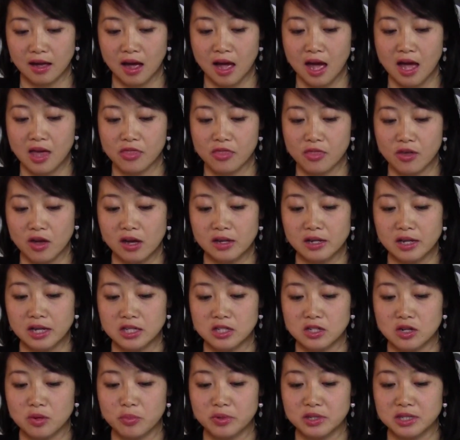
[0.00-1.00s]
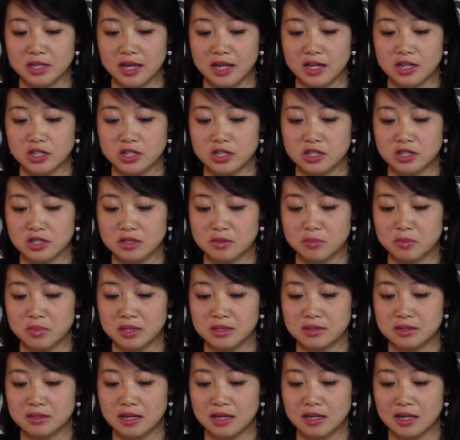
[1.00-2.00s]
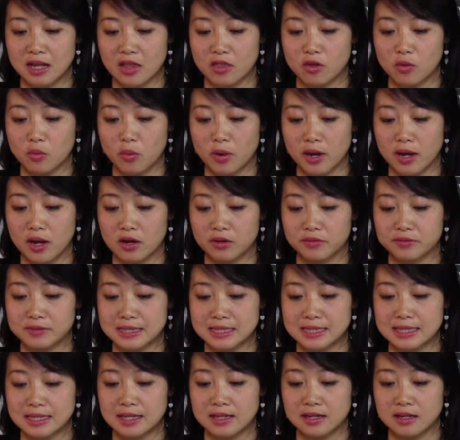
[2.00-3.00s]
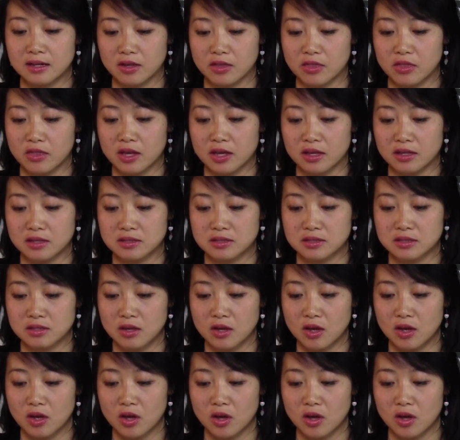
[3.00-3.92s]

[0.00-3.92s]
I thought interpretation just means another way of seeing things,